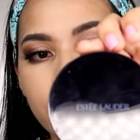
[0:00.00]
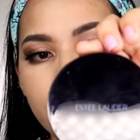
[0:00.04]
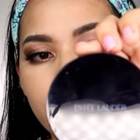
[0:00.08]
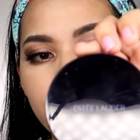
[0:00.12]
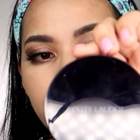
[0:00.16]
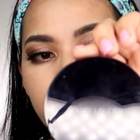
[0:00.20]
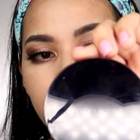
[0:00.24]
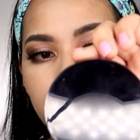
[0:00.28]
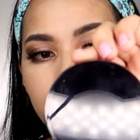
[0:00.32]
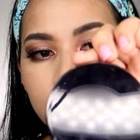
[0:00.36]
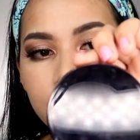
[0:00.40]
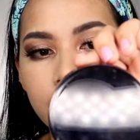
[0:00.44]

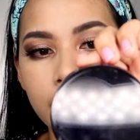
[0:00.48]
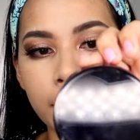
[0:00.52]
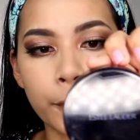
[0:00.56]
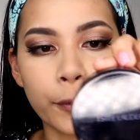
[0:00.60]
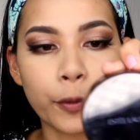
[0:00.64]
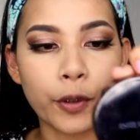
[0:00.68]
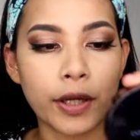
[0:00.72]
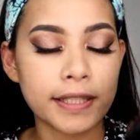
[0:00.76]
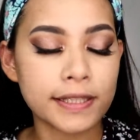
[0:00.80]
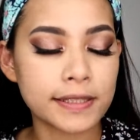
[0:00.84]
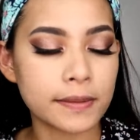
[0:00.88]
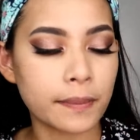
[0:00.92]
Perfecting
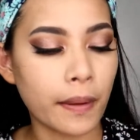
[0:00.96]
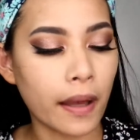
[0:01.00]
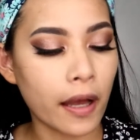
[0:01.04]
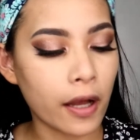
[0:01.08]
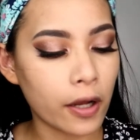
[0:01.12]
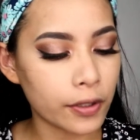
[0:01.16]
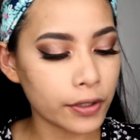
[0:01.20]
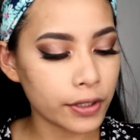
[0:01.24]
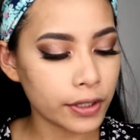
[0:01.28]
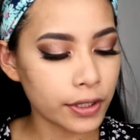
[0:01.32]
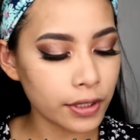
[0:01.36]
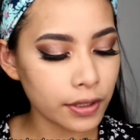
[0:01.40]
Press
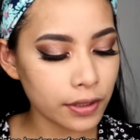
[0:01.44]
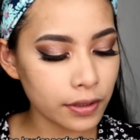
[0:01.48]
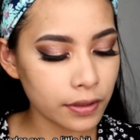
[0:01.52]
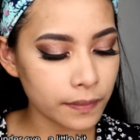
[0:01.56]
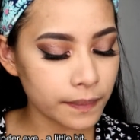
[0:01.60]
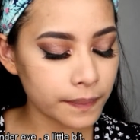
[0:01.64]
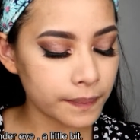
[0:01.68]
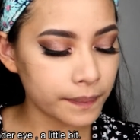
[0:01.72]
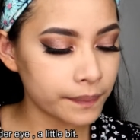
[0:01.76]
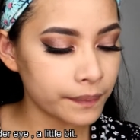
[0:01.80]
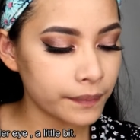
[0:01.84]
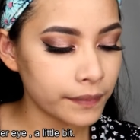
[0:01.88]
Powder
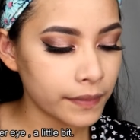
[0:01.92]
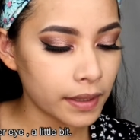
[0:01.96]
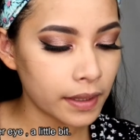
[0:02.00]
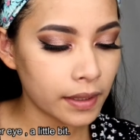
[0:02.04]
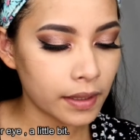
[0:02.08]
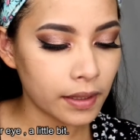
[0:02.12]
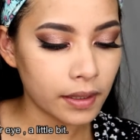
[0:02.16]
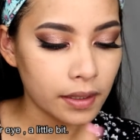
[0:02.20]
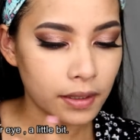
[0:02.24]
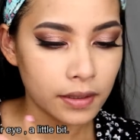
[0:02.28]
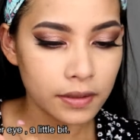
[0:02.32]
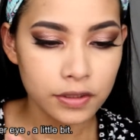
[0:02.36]

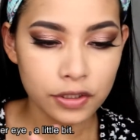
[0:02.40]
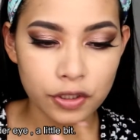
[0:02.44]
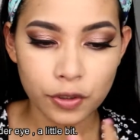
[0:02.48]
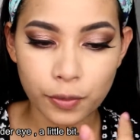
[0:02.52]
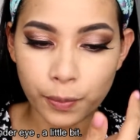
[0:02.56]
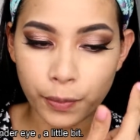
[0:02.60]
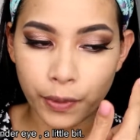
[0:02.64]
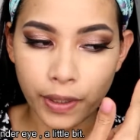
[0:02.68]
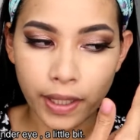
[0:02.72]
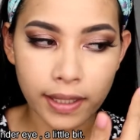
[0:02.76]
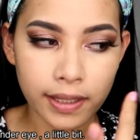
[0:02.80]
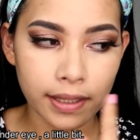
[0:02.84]
to
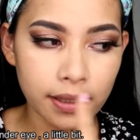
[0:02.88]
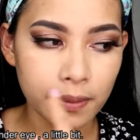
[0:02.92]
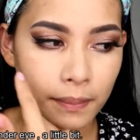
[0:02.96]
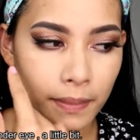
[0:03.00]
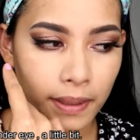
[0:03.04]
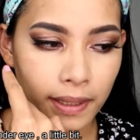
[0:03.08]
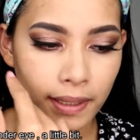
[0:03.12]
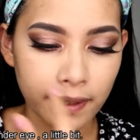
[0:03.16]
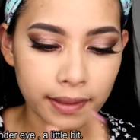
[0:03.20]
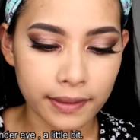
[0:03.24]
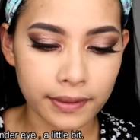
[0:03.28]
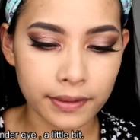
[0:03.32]
brighten
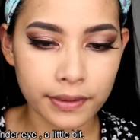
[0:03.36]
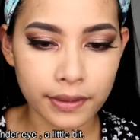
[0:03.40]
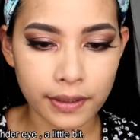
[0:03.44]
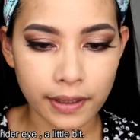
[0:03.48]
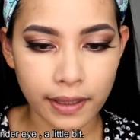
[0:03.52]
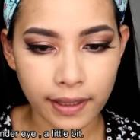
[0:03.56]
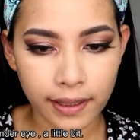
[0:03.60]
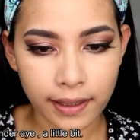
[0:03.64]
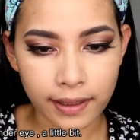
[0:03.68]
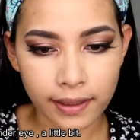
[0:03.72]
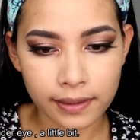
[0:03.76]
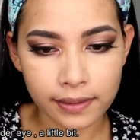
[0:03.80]
my under
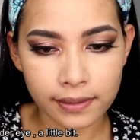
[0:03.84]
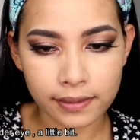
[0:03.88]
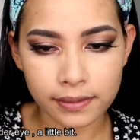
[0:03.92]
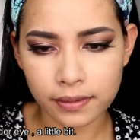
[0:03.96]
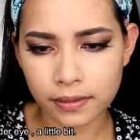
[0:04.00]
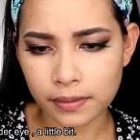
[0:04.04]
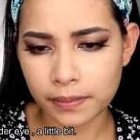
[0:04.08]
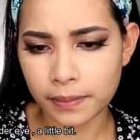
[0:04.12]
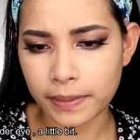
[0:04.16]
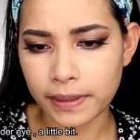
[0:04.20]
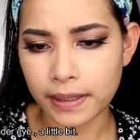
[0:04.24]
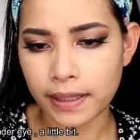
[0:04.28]
eye a
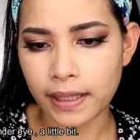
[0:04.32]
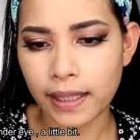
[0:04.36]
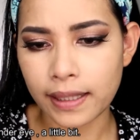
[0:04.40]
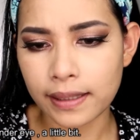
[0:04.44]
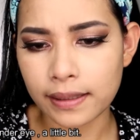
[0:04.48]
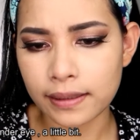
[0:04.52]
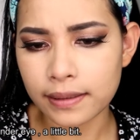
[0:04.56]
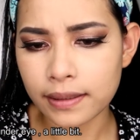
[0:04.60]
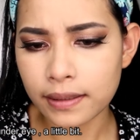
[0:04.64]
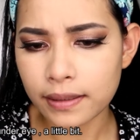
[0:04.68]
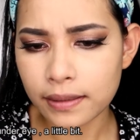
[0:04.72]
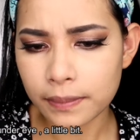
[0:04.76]

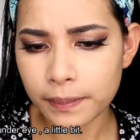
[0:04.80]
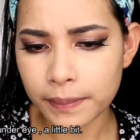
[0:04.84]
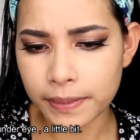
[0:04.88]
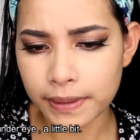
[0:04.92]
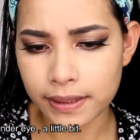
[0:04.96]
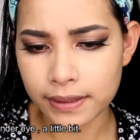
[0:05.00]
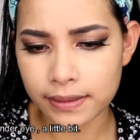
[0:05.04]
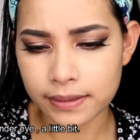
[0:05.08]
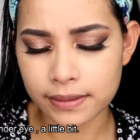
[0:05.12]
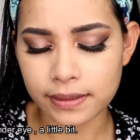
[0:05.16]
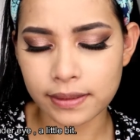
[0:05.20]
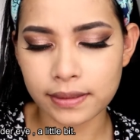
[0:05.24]
little
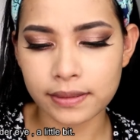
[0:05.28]
bit.